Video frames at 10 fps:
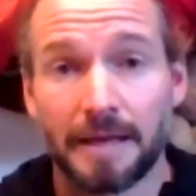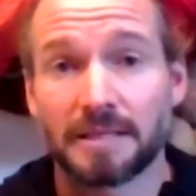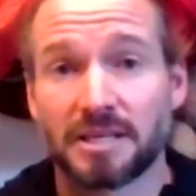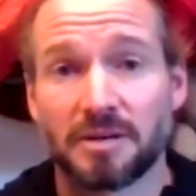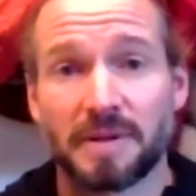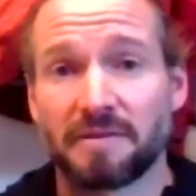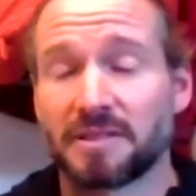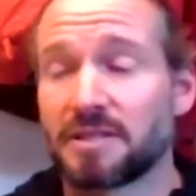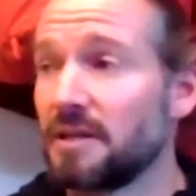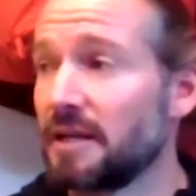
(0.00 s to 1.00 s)
Yeah, it's going to be
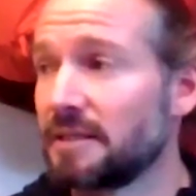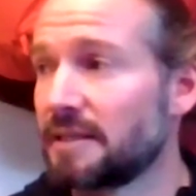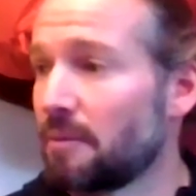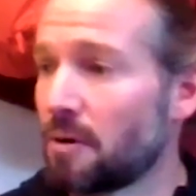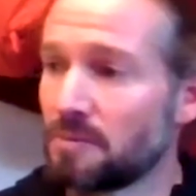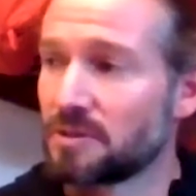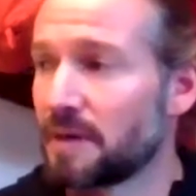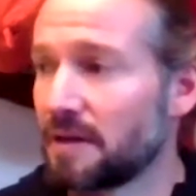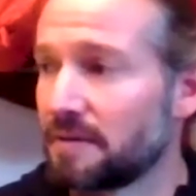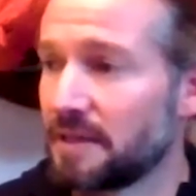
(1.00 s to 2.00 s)
everything. So like that one was
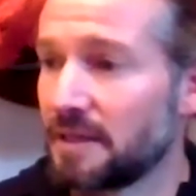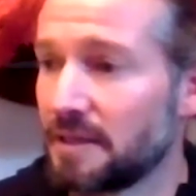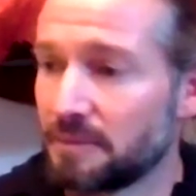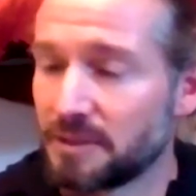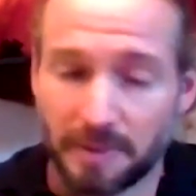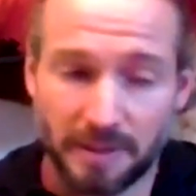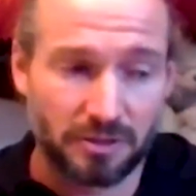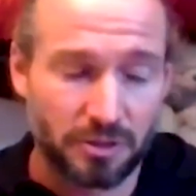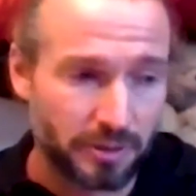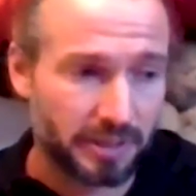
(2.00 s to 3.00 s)
about it was
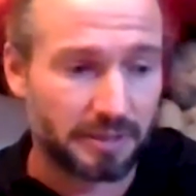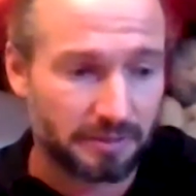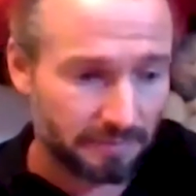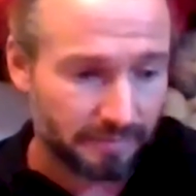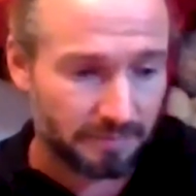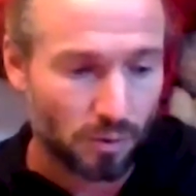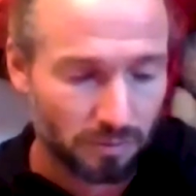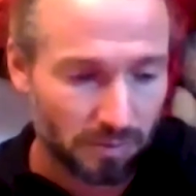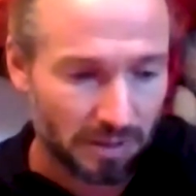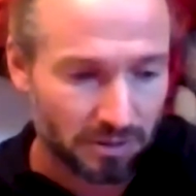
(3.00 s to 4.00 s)
about doing
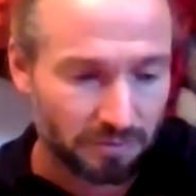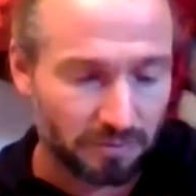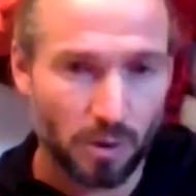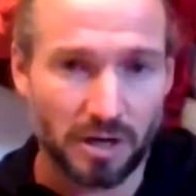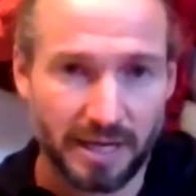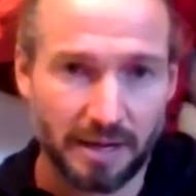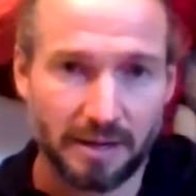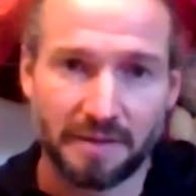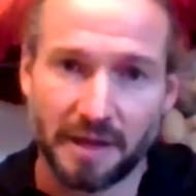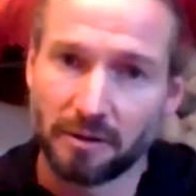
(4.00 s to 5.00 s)
what I do,
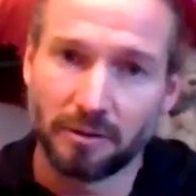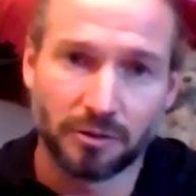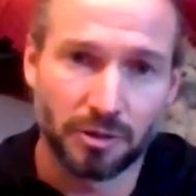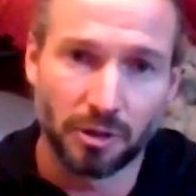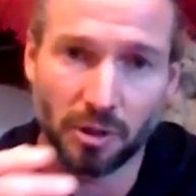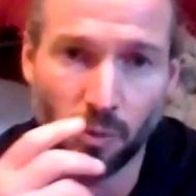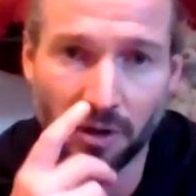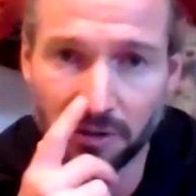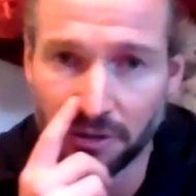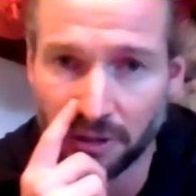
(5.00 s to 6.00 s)
workout. Then I'll look at
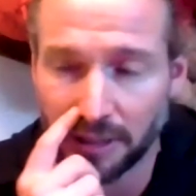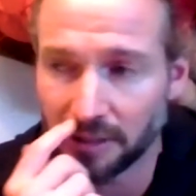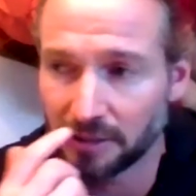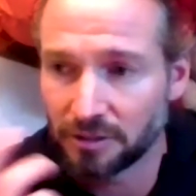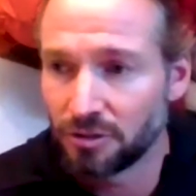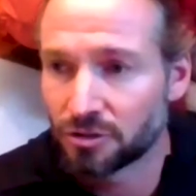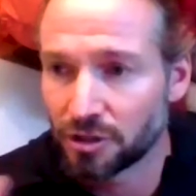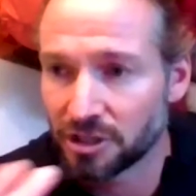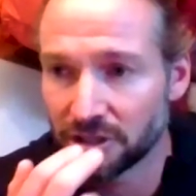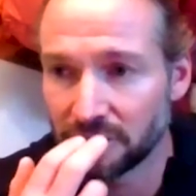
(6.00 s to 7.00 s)
one looking at
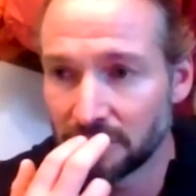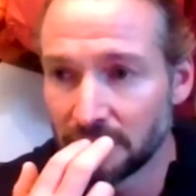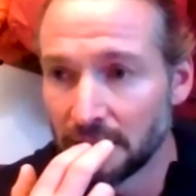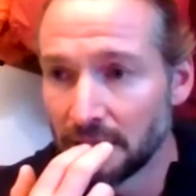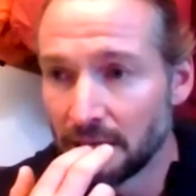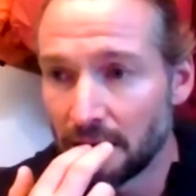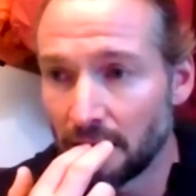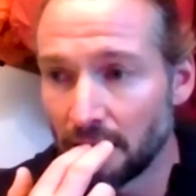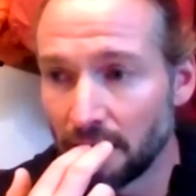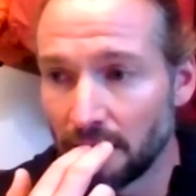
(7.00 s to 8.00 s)
nutrition.
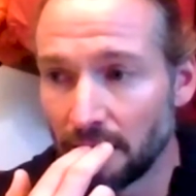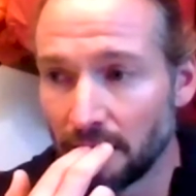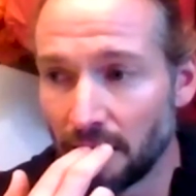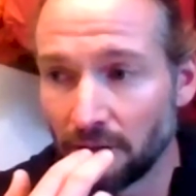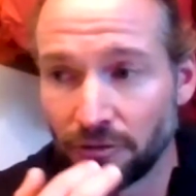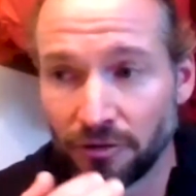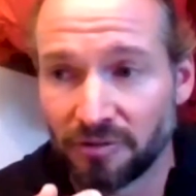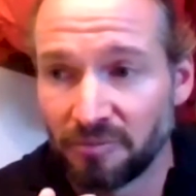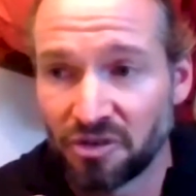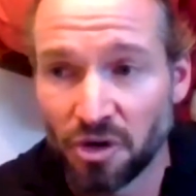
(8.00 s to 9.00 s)
I'll do
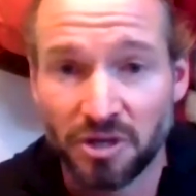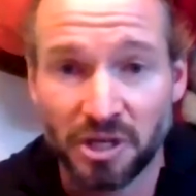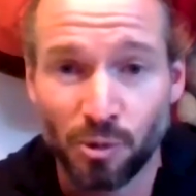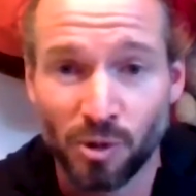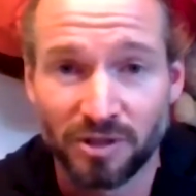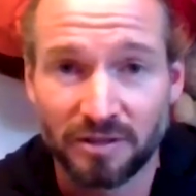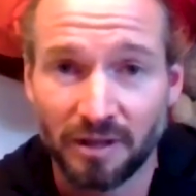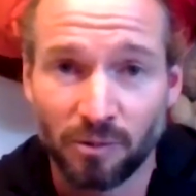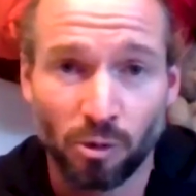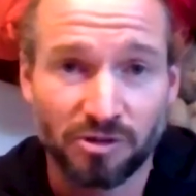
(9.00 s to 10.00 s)
some jokey ones
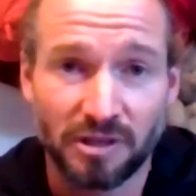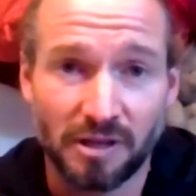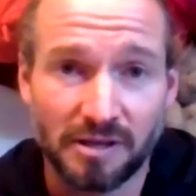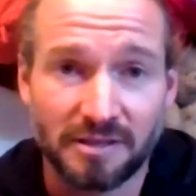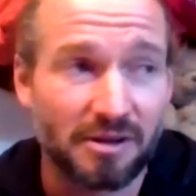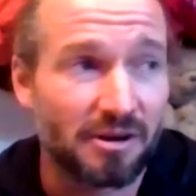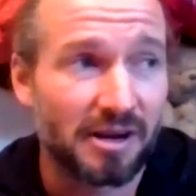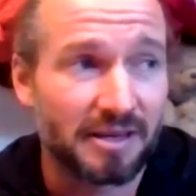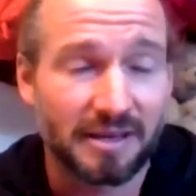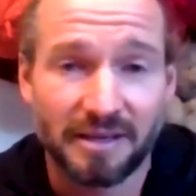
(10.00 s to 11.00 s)
like what's it like to go
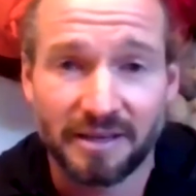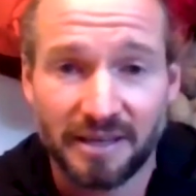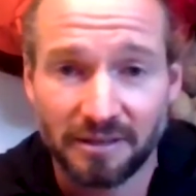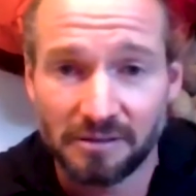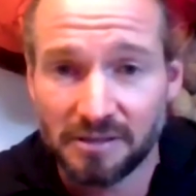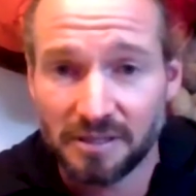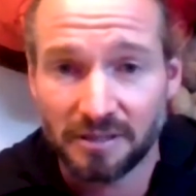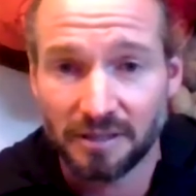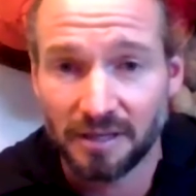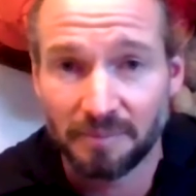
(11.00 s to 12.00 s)
hiking in a kilt,
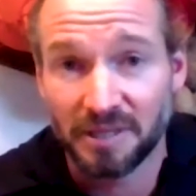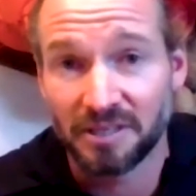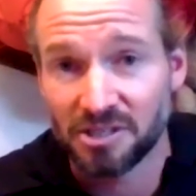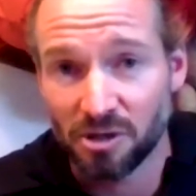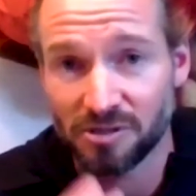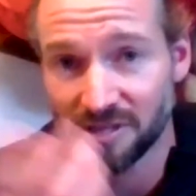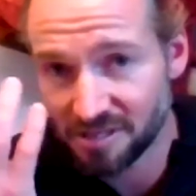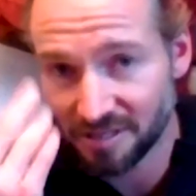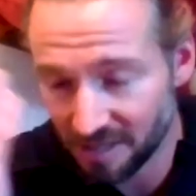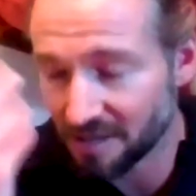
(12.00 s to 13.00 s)
being
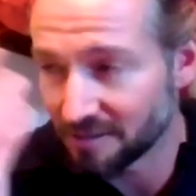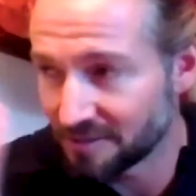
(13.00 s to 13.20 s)
Scottish,